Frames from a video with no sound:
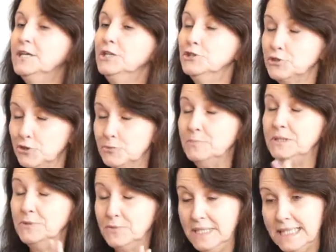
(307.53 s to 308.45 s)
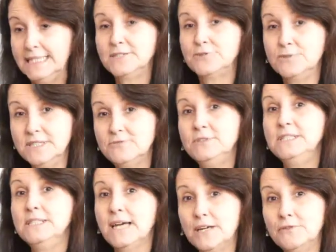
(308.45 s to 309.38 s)
you should be really
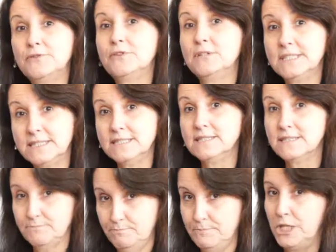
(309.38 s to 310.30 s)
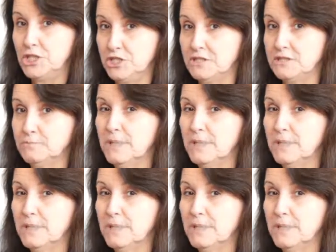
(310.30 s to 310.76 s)
treating carefully this patient.